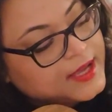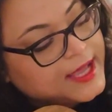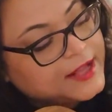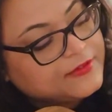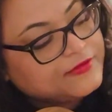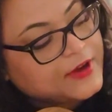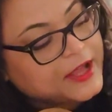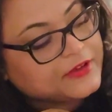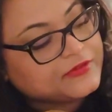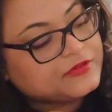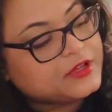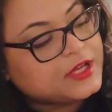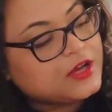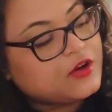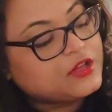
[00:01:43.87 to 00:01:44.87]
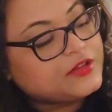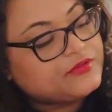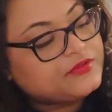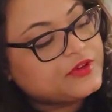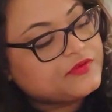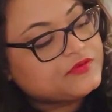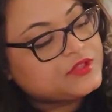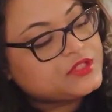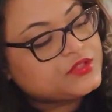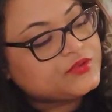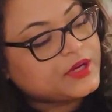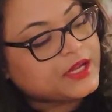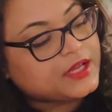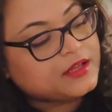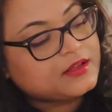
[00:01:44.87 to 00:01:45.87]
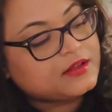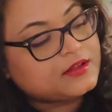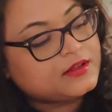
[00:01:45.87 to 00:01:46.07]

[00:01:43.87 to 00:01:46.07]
and 5 on the fifth string.